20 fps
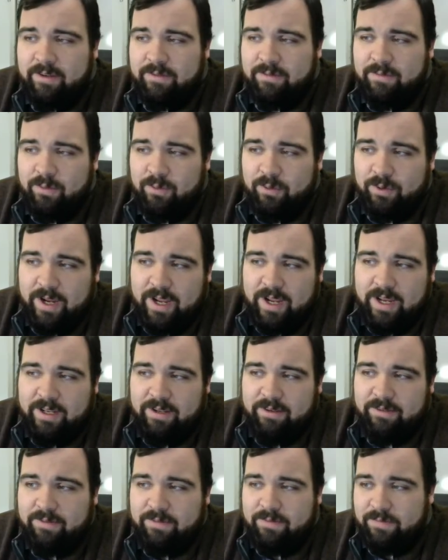for
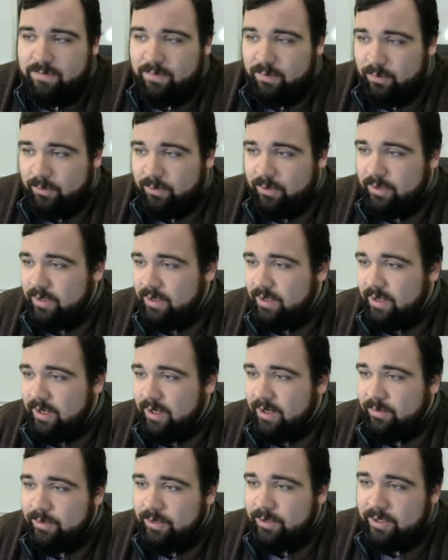84,
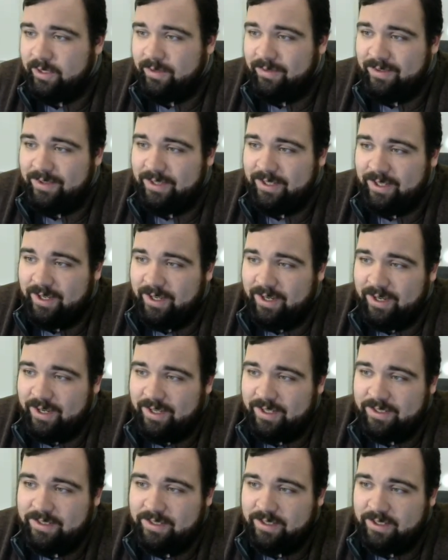we were given the
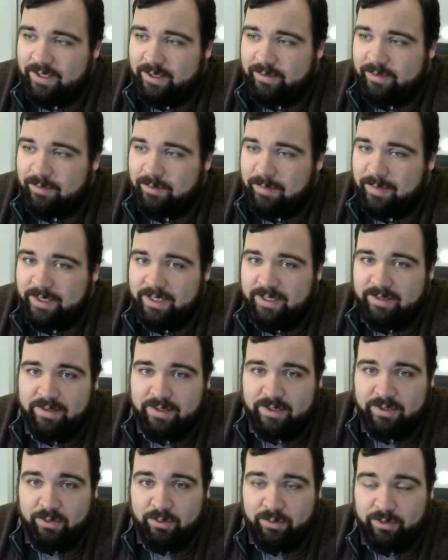height of, I believe,
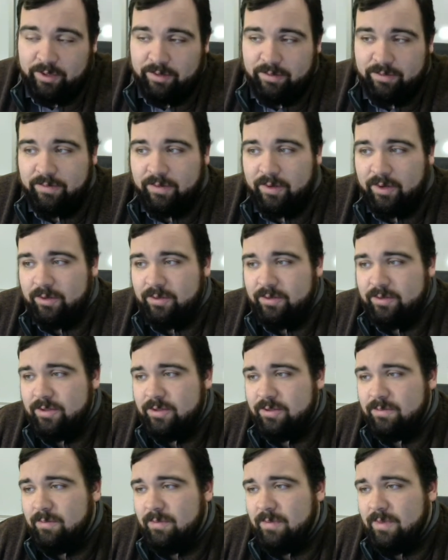Victoria
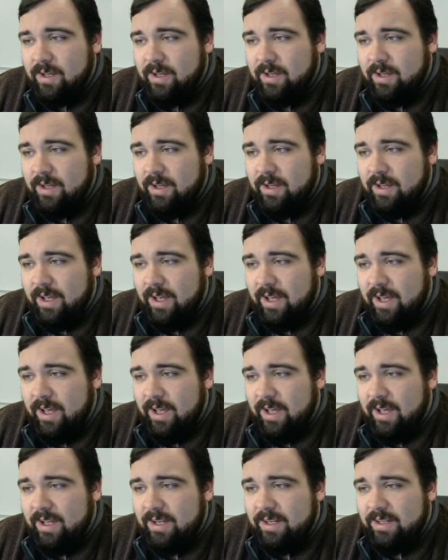Falls,
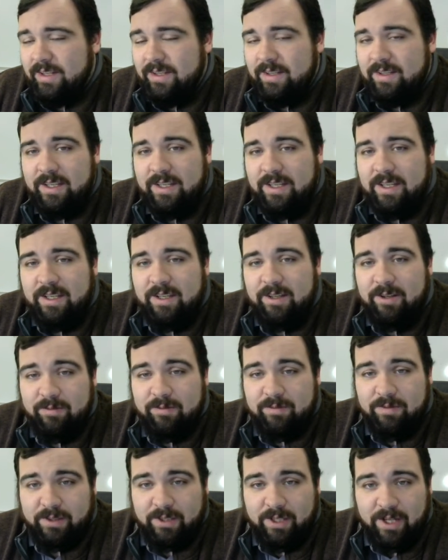and the
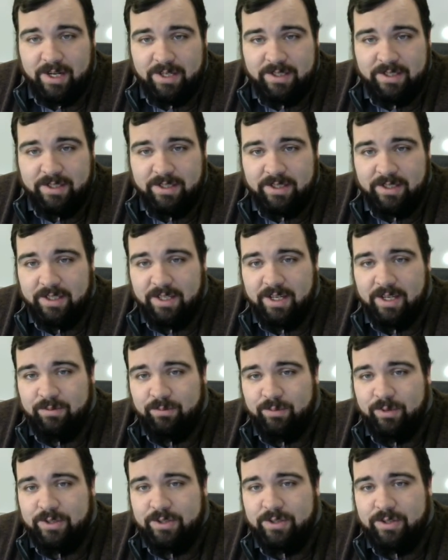velocity at
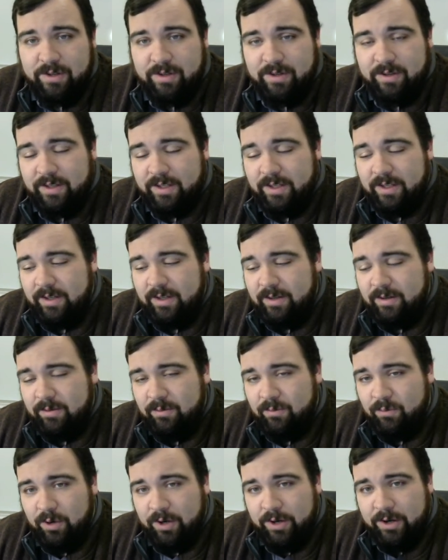which the
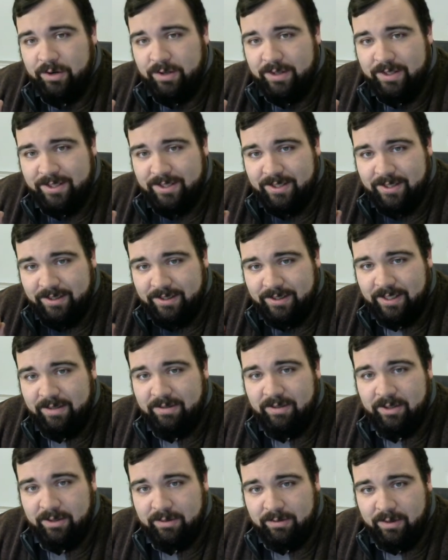water is
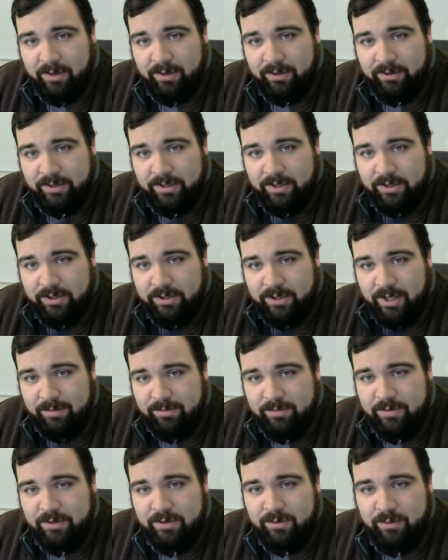leaving the falls at the top,
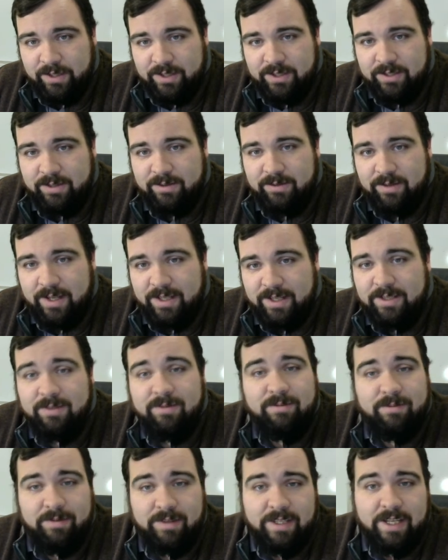so it's
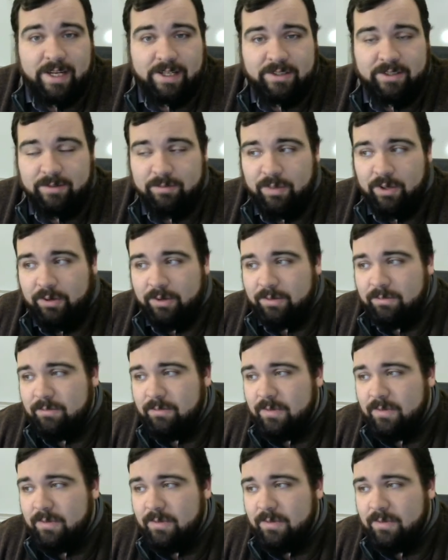Vx component.